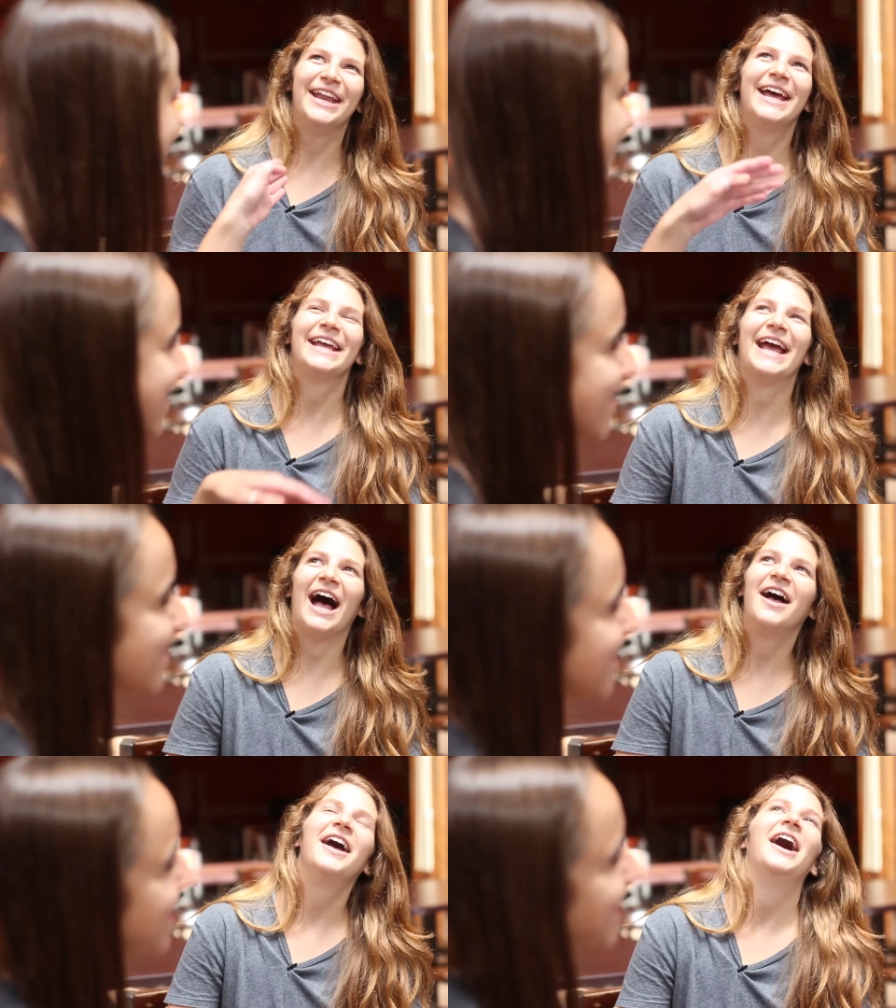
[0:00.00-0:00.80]
one.
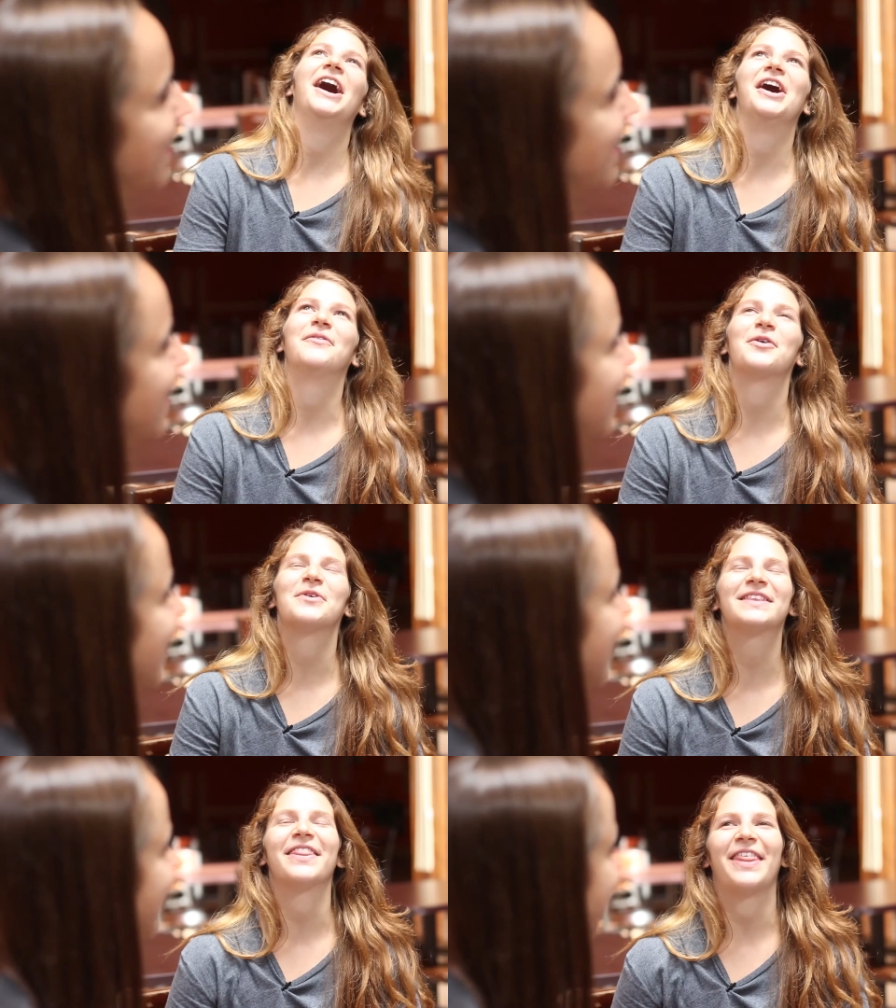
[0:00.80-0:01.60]
Yeah, it
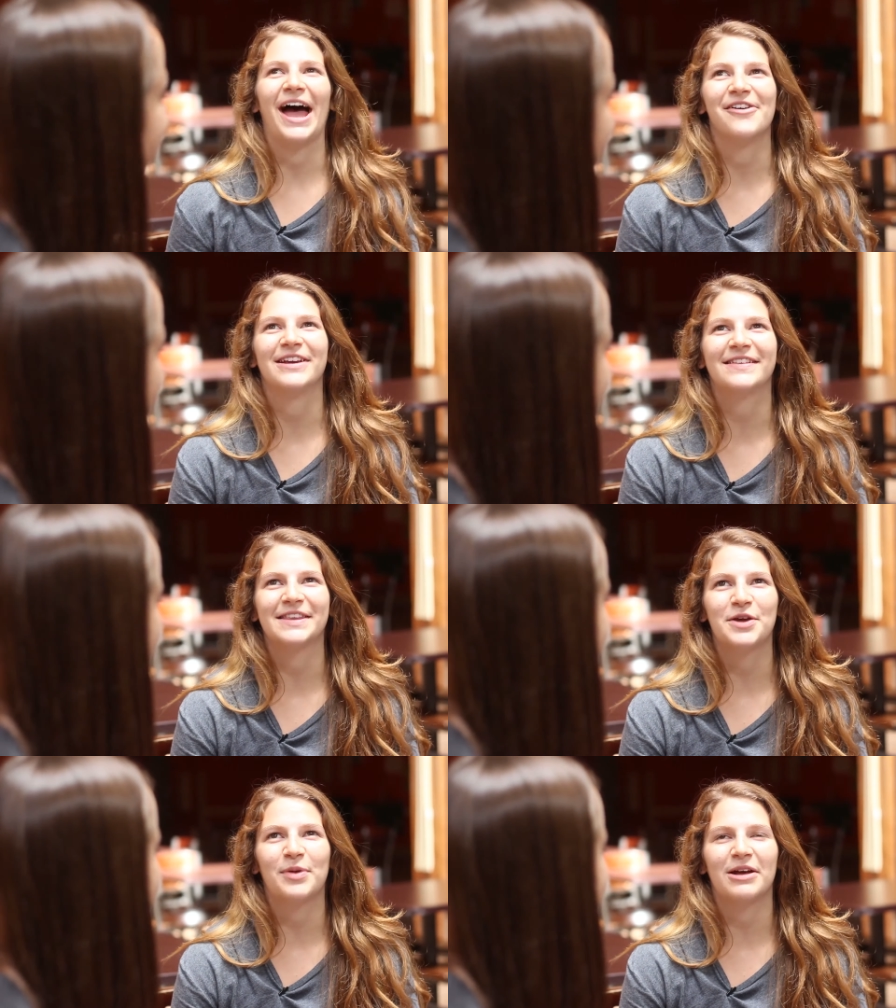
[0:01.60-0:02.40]
wasn't that
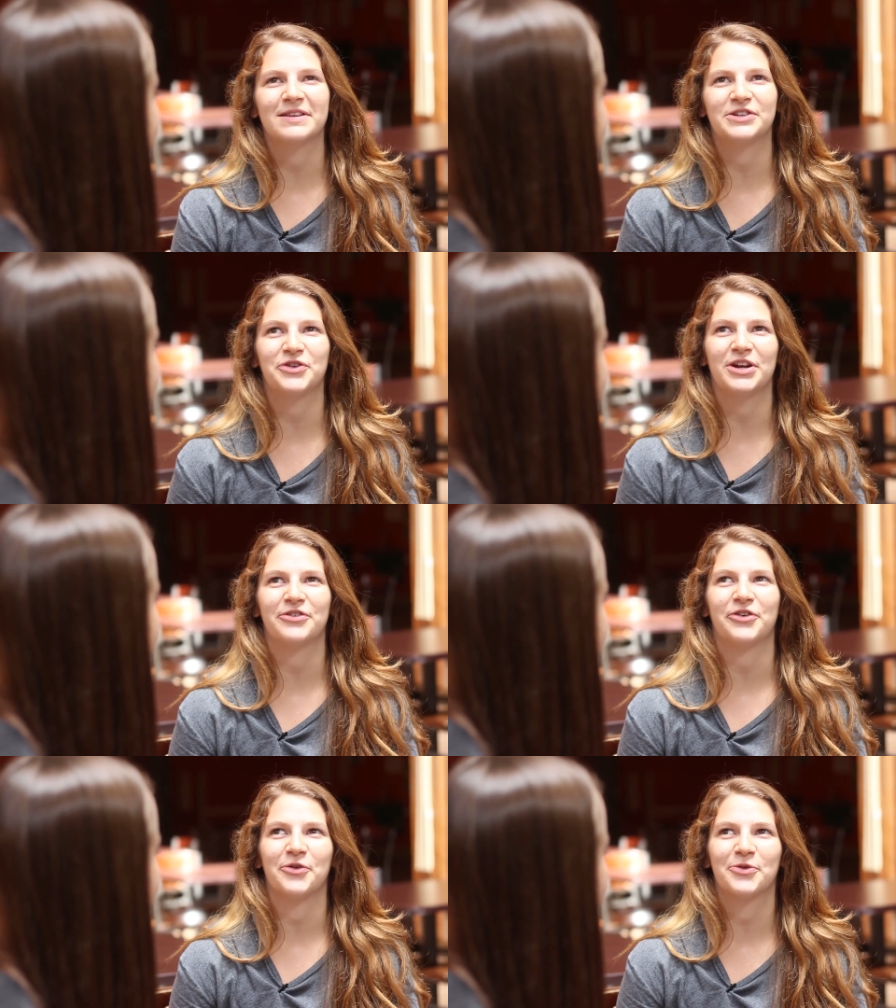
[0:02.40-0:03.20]
recently, but I was at Trader
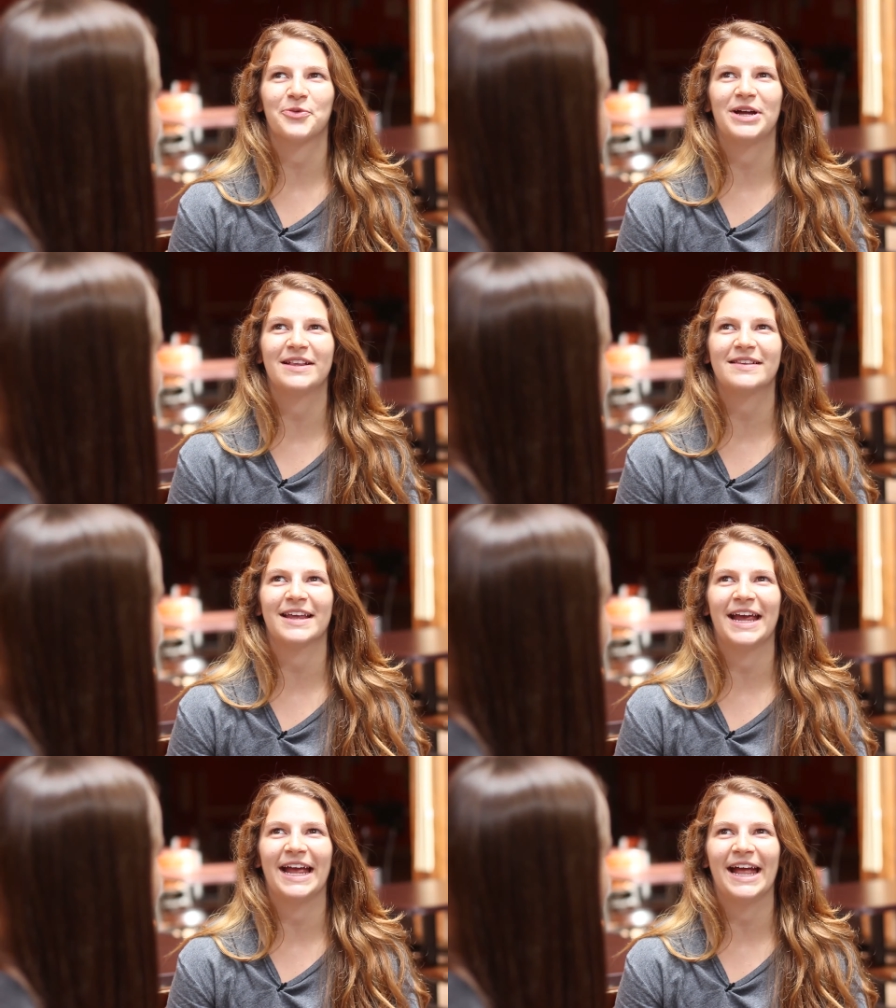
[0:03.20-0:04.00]
Joe's once,
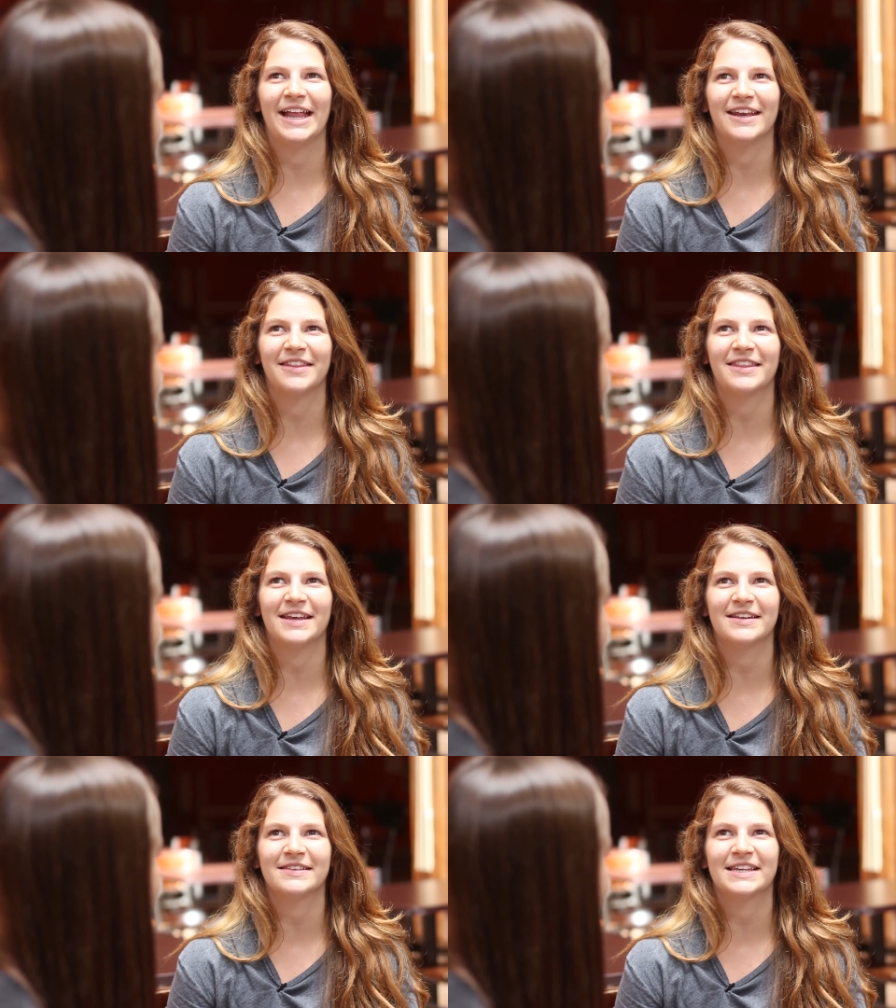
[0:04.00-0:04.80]
and
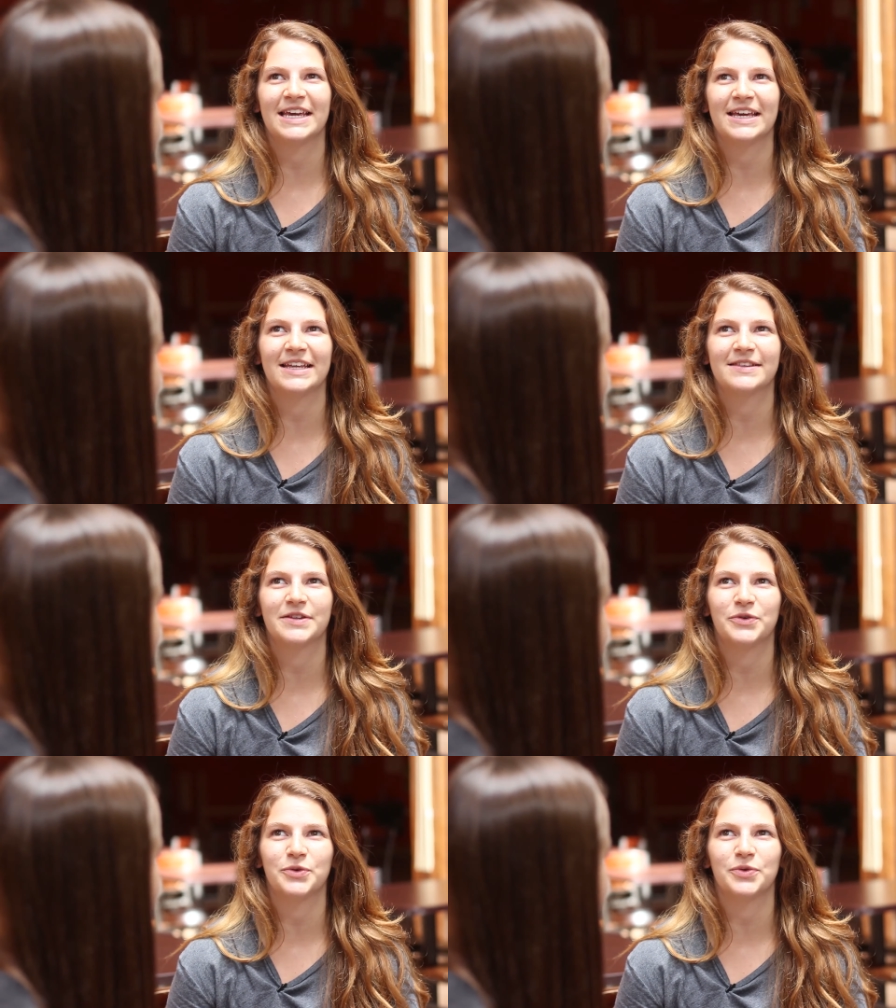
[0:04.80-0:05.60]
these kids
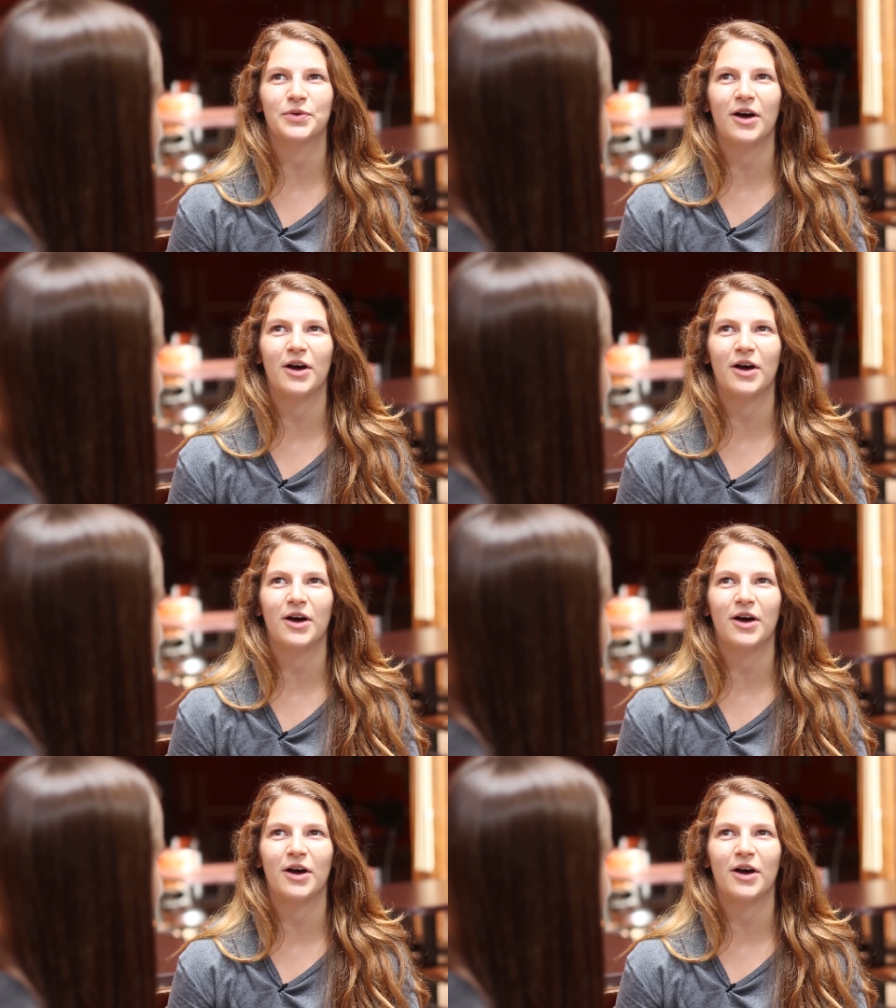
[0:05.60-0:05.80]
who